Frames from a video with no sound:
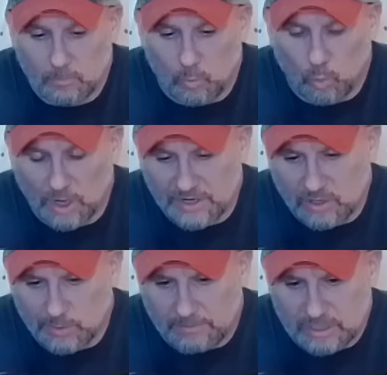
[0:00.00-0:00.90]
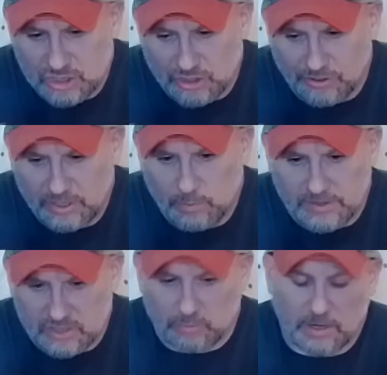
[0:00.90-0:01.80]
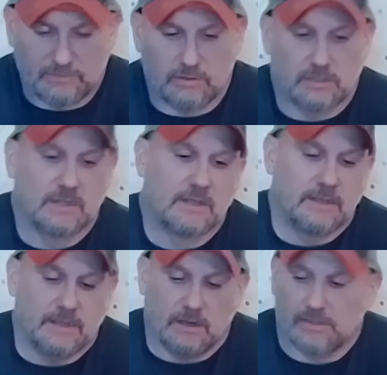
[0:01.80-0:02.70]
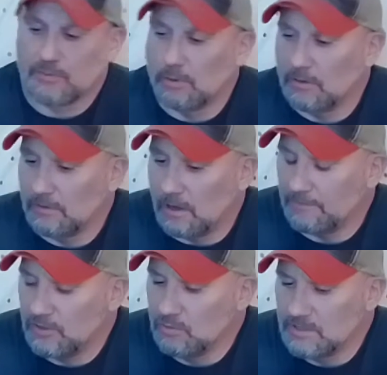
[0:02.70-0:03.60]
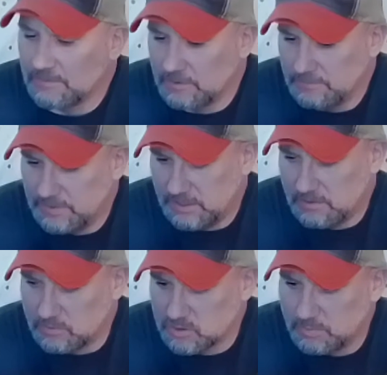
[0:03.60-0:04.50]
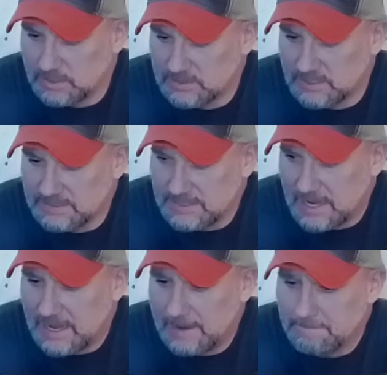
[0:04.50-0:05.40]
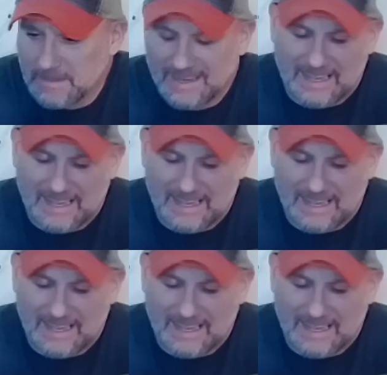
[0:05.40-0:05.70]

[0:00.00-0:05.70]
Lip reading: We're going to go down a journey with this rifle through a few different videos, but today